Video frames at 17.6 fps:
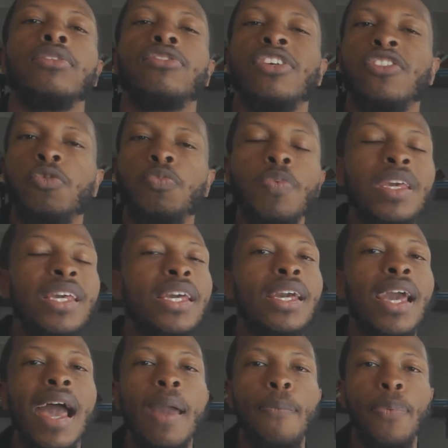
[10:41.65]
Just
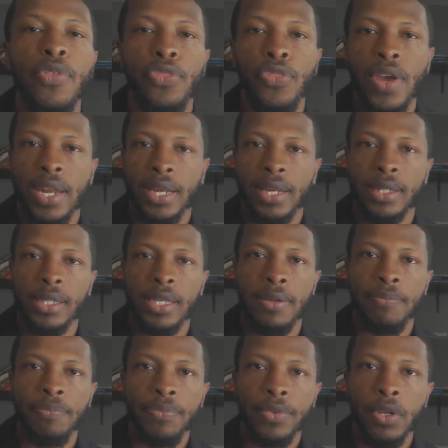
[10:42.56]
speaking hypothetically,
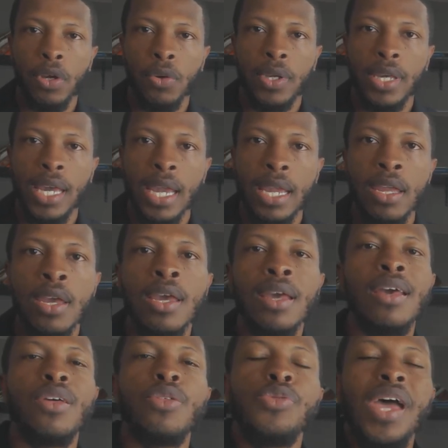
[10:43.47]
okay?
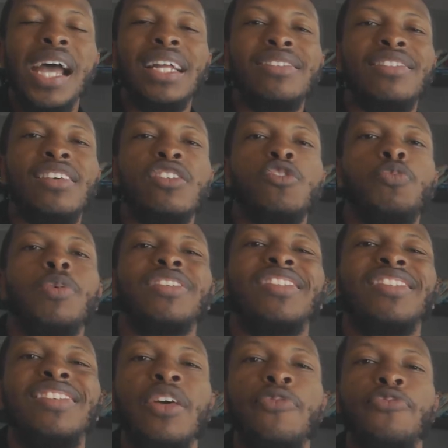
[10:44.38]
That's a
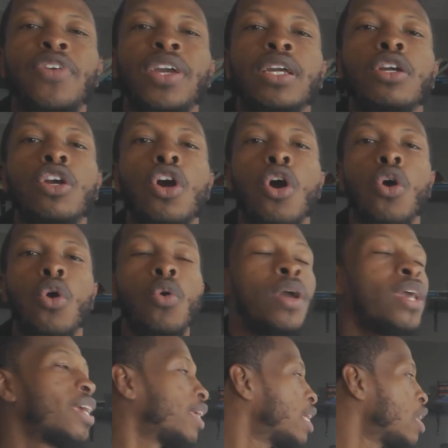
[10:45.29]
specific
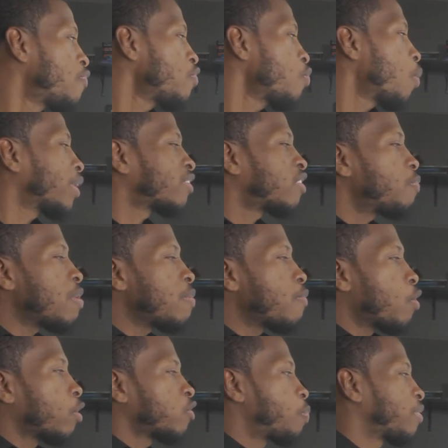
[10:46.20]
goal. If you want it to be
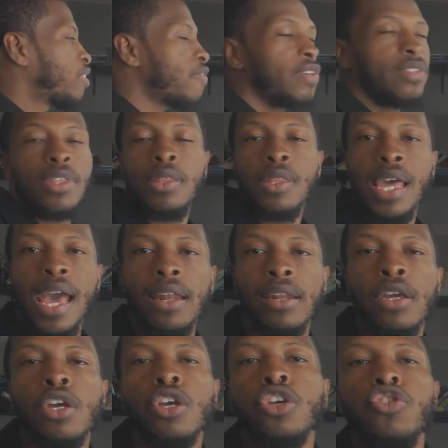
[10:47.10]
more specific than
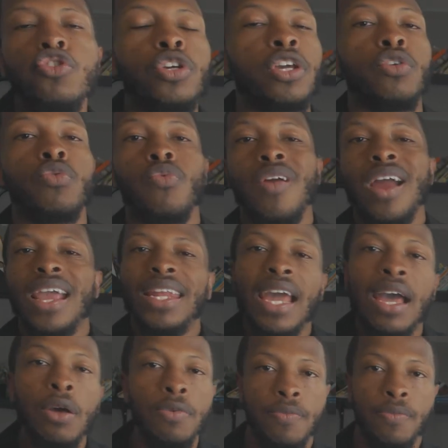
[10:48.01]
that, you can write
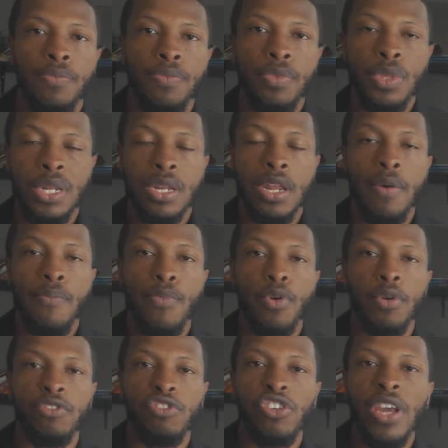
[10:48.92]
out the
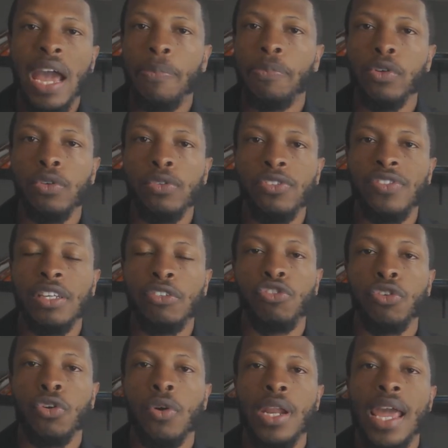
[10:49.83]
number of chapters
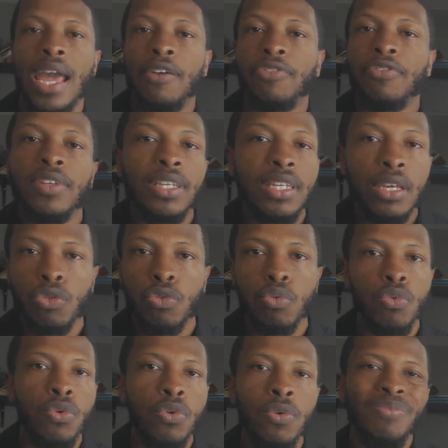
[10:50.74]
that you're going to have to get
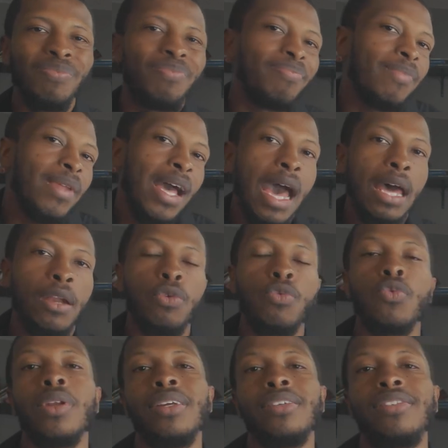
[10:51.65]
through. I
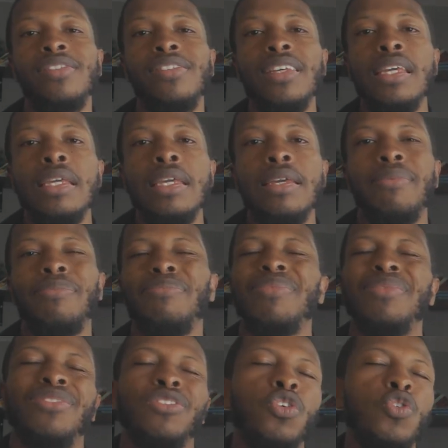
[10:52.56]
don't really see
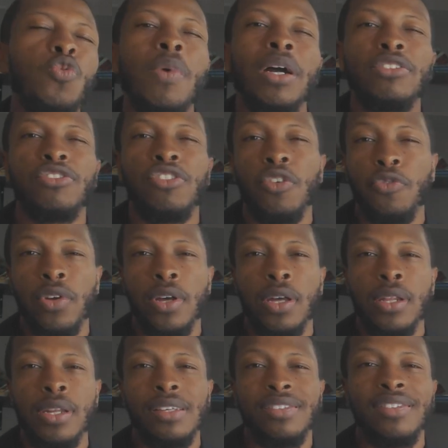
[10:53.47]
too much of
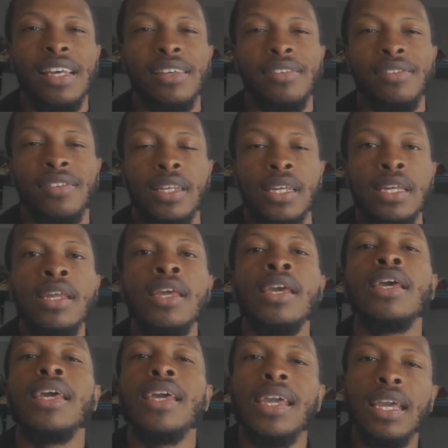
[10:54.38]
a necessity
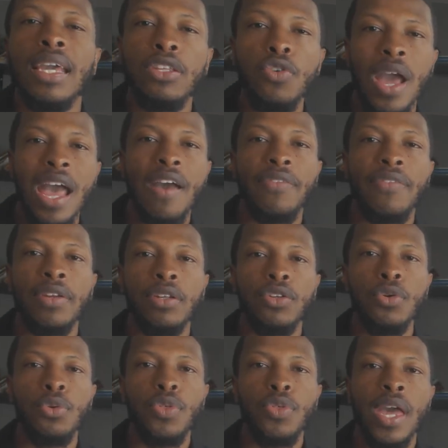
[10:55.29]
and you happen to
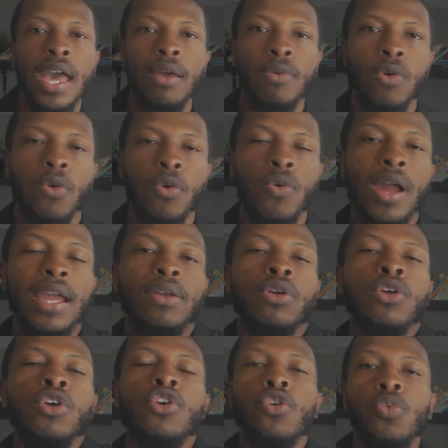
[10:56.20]
do that,
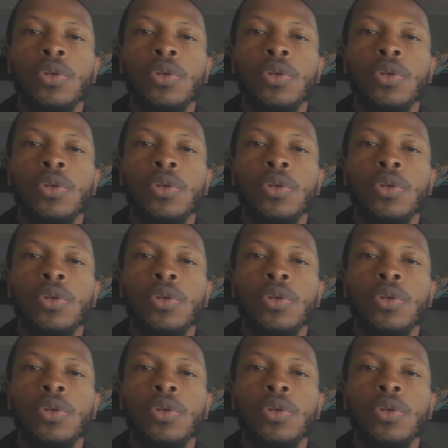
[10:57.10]
right?